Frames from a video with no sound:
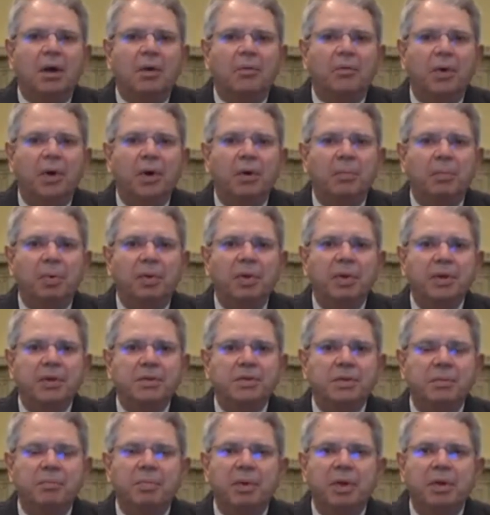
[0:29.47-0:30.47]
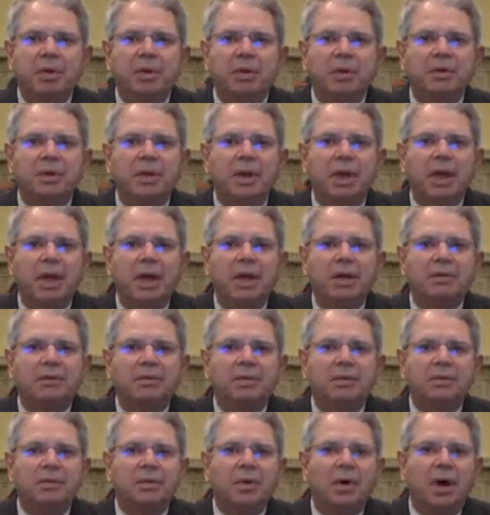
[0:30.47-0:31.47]
I'm very pleased to be here today
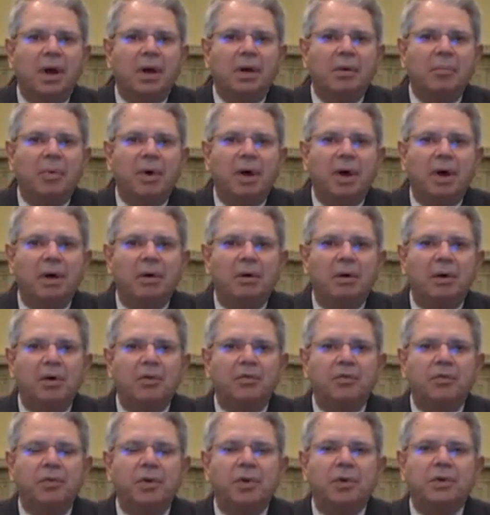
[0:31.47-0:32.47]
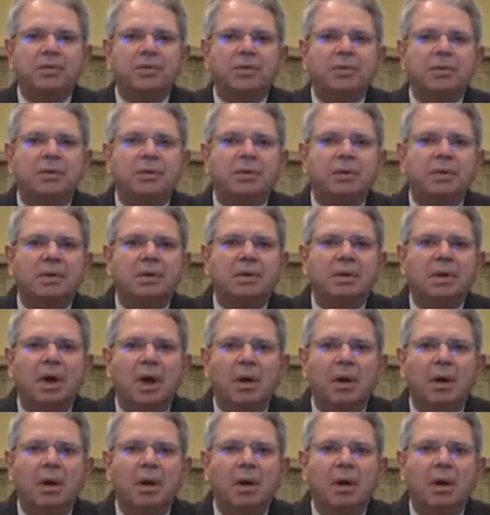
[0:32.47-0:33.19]
to talk about our first uh,